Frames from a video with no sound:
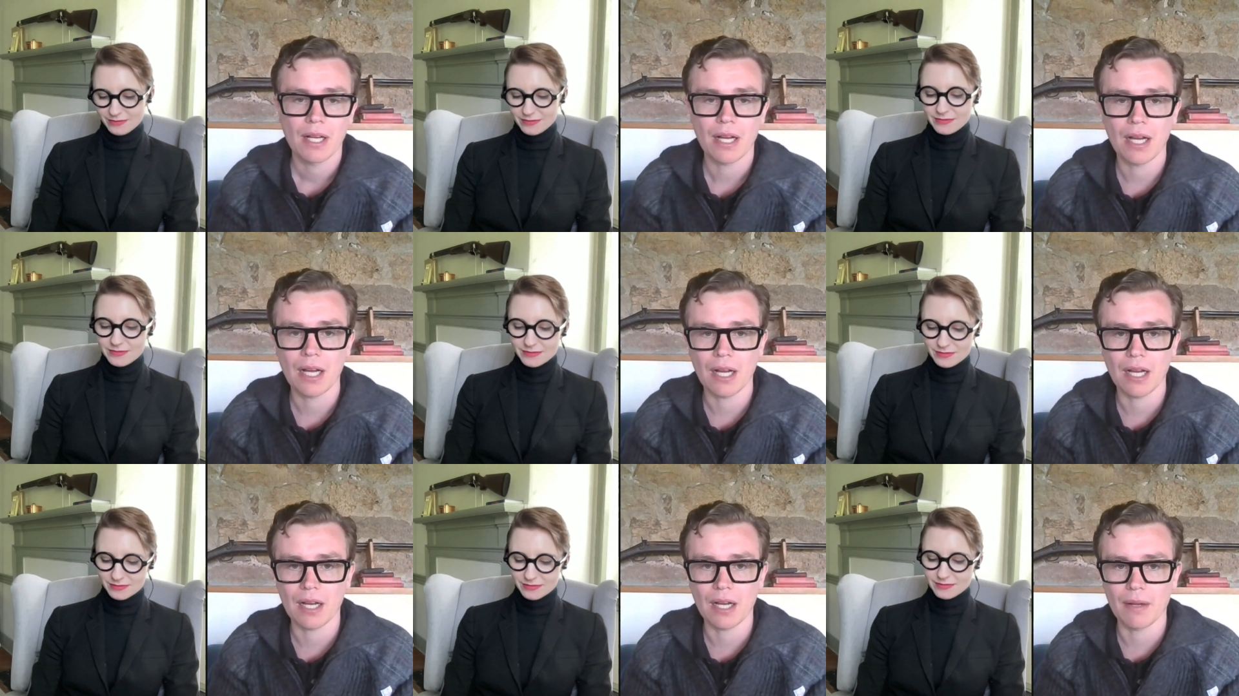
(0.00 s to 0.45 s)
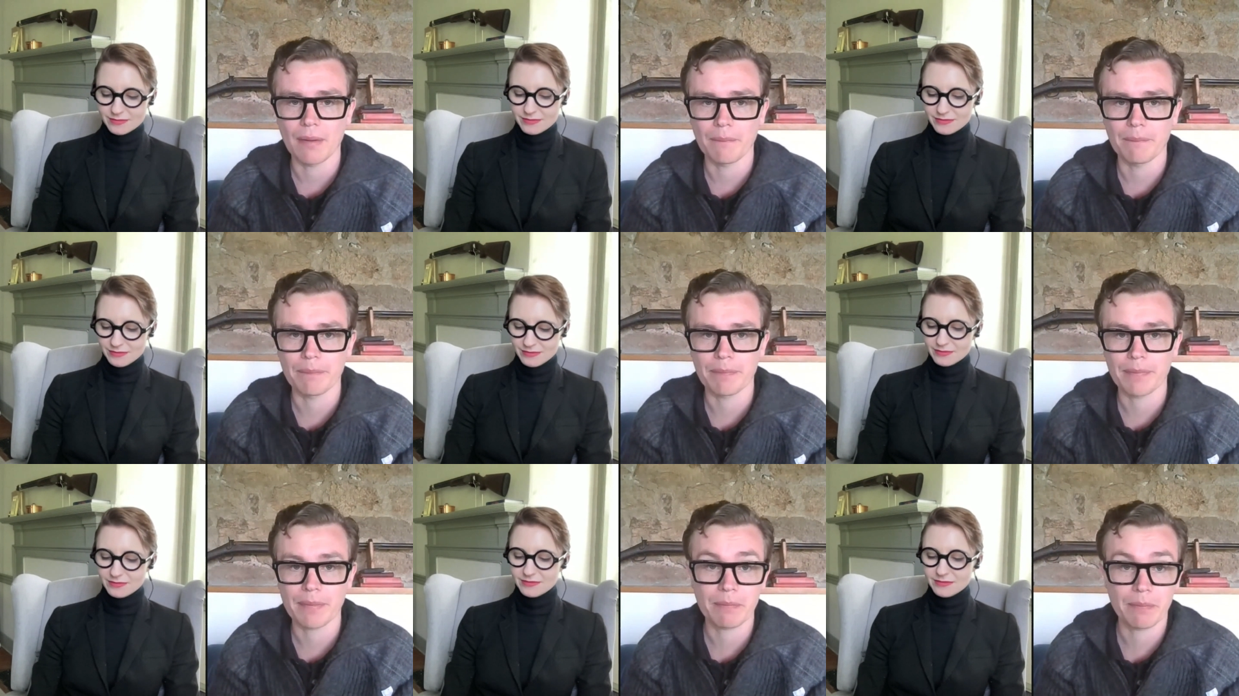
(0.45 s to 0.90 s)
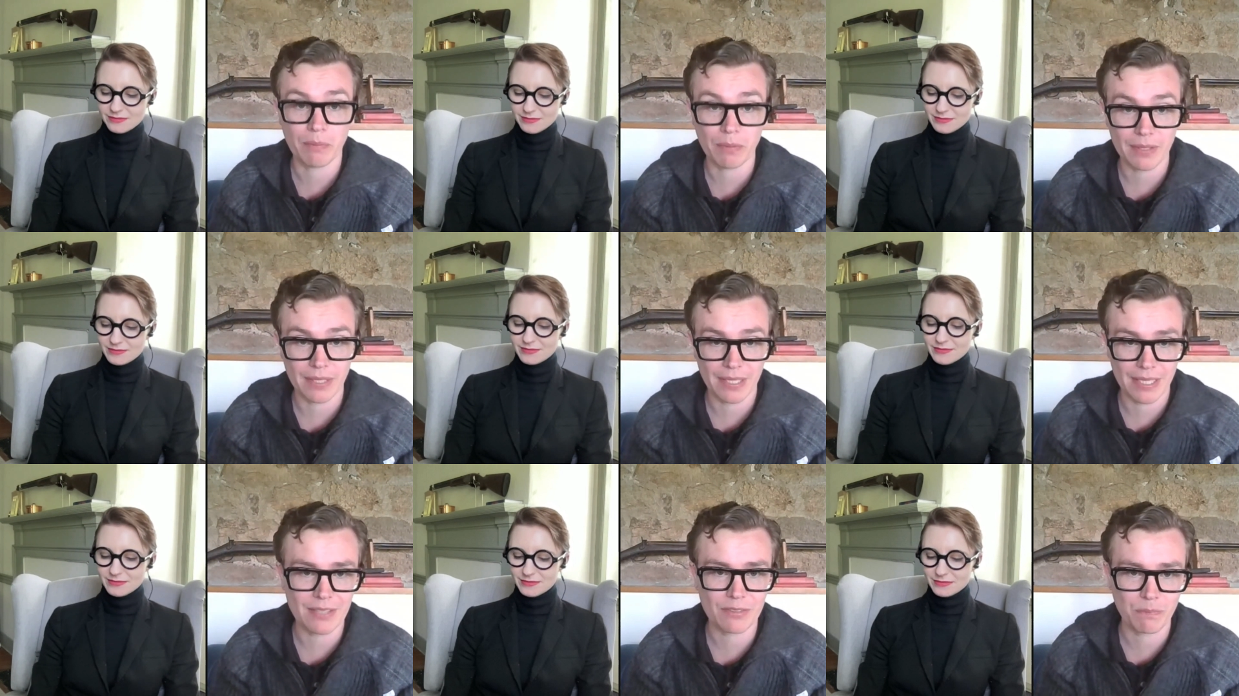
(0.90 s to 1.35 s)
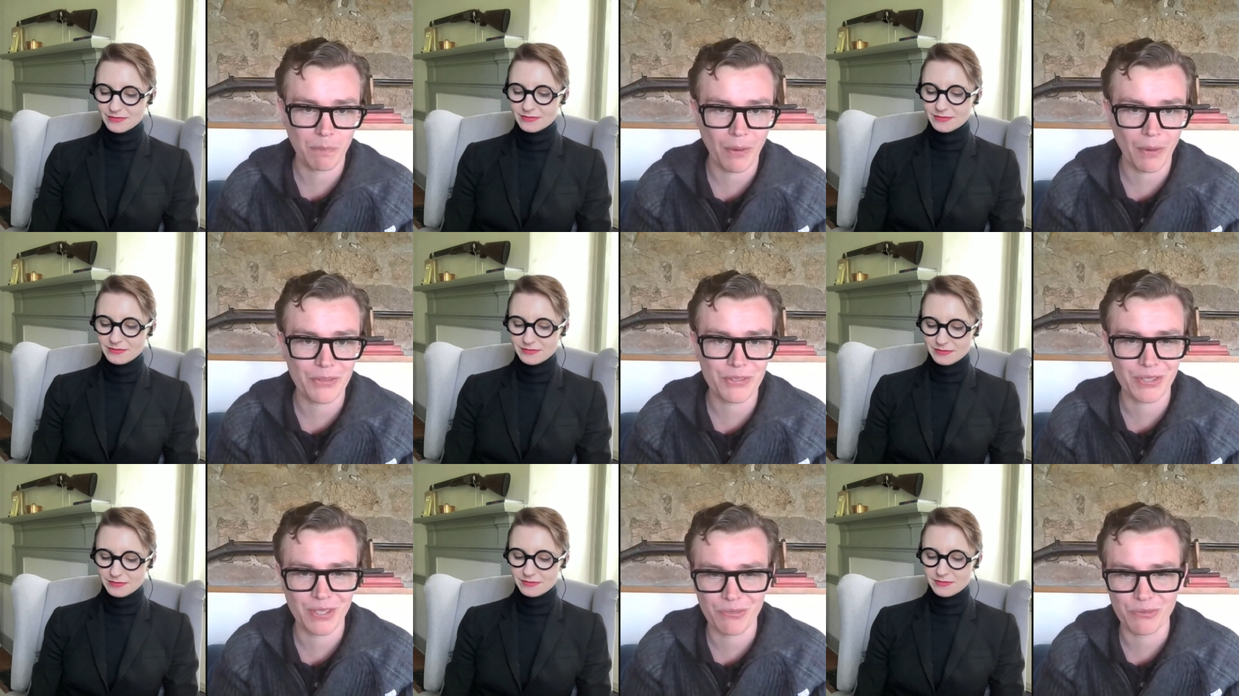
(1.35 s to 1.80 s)
Speaker 1: um, well, it is
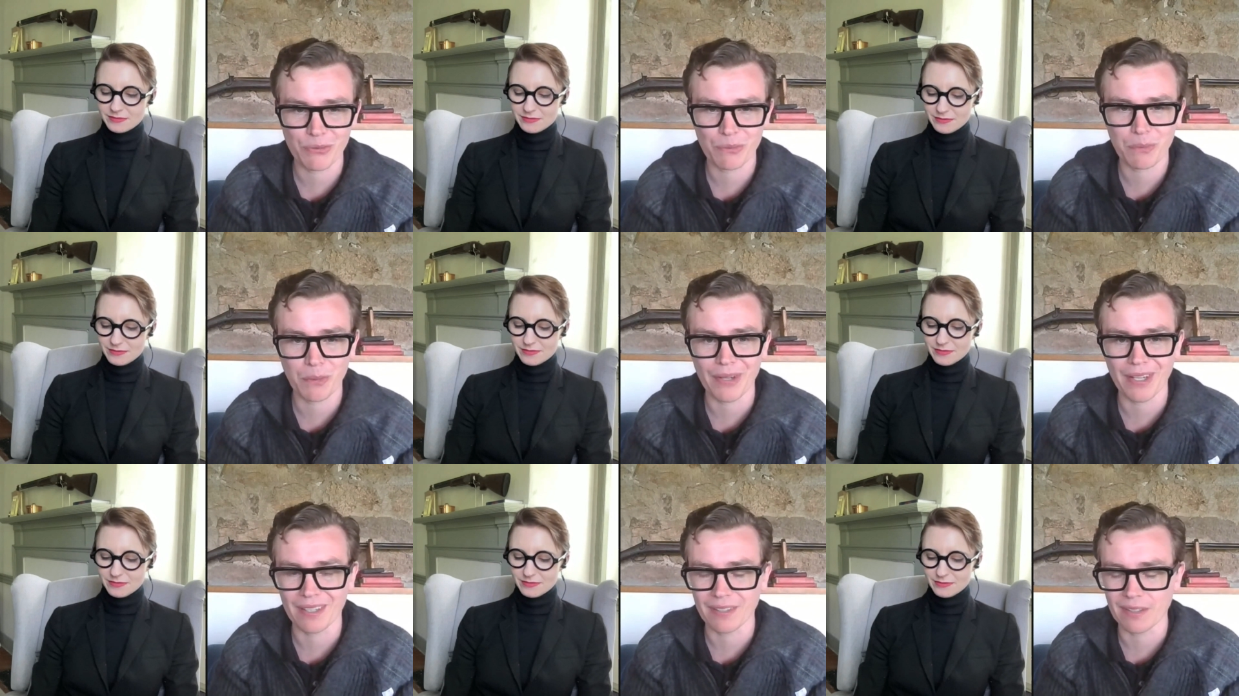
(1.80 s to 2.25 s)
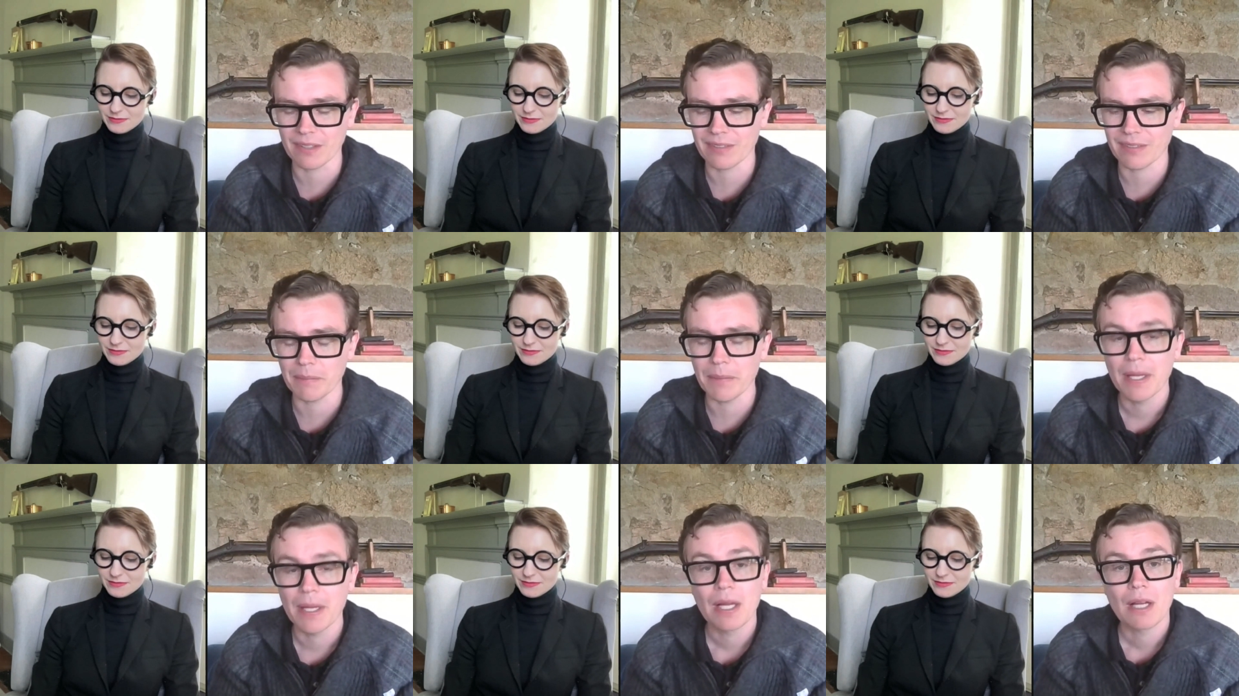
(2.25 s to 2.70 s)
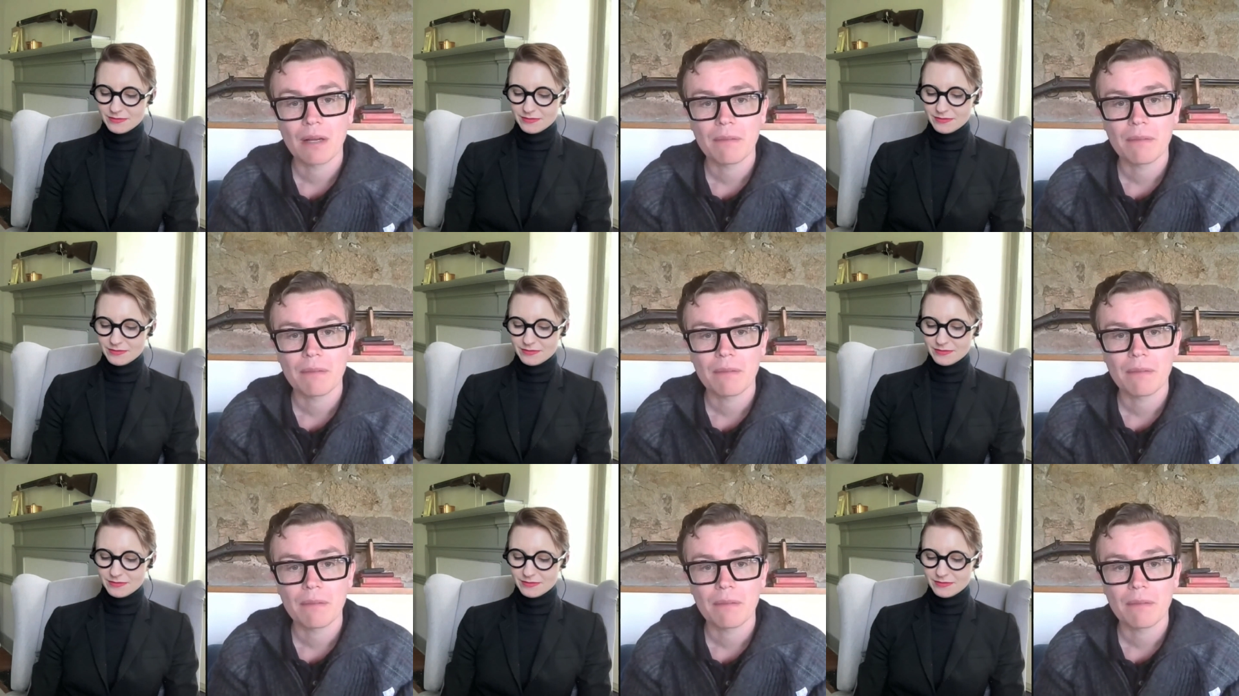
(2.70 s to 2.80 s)
partially for pronatalism,